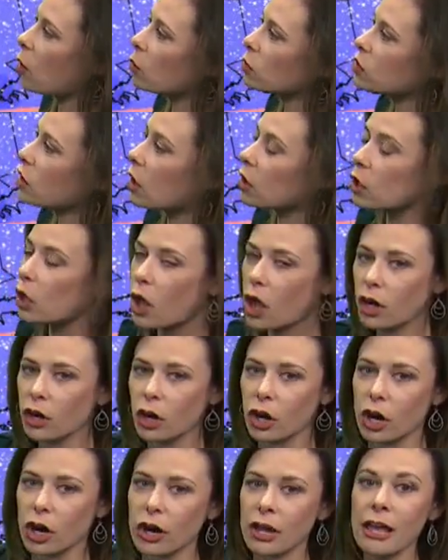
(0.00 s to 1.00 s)
holds on
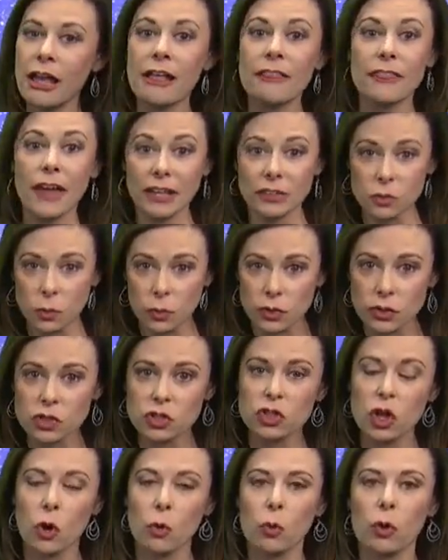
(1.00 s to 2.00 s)
longer, that's where the
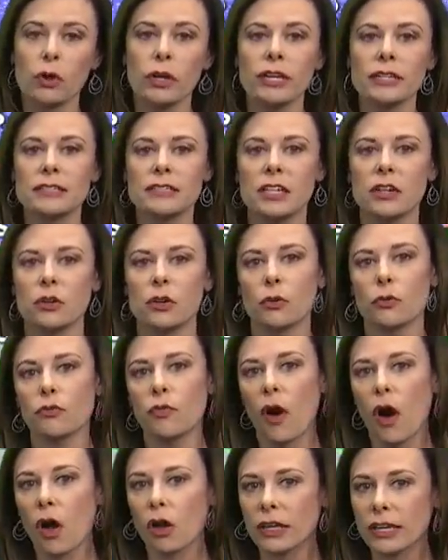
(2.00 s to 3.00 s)
snow will continue to
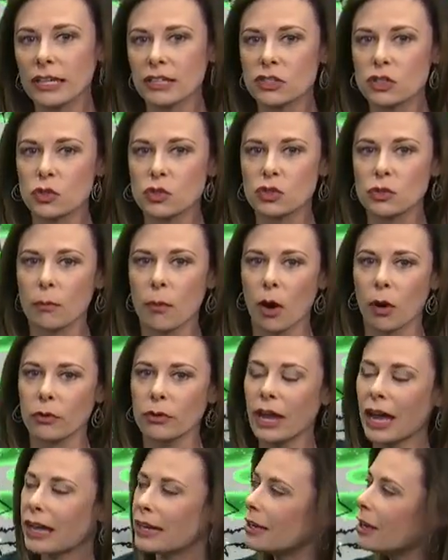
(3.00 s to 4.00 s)
fall into tomorrow
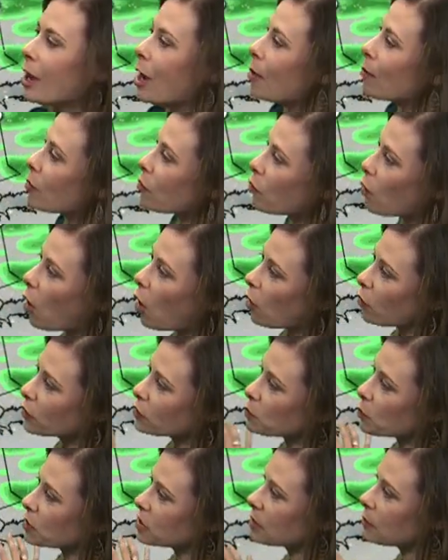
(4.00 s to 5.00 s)
night before all
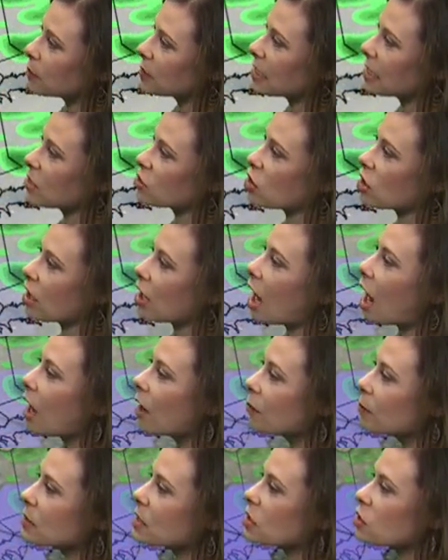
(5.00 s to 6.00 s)
this precipitation
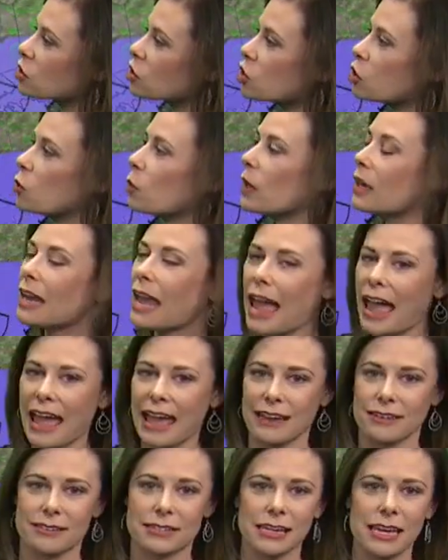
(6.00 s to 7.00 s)
comes to an
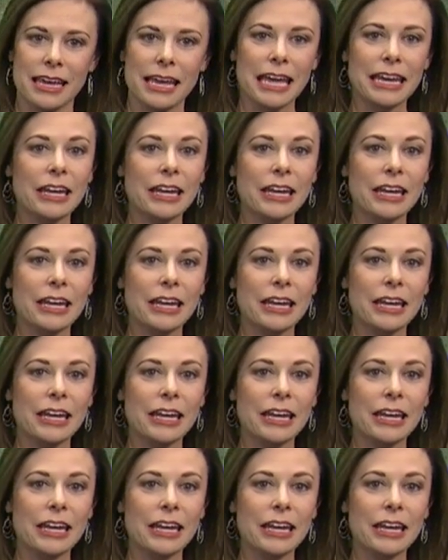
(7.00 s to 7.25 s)
end.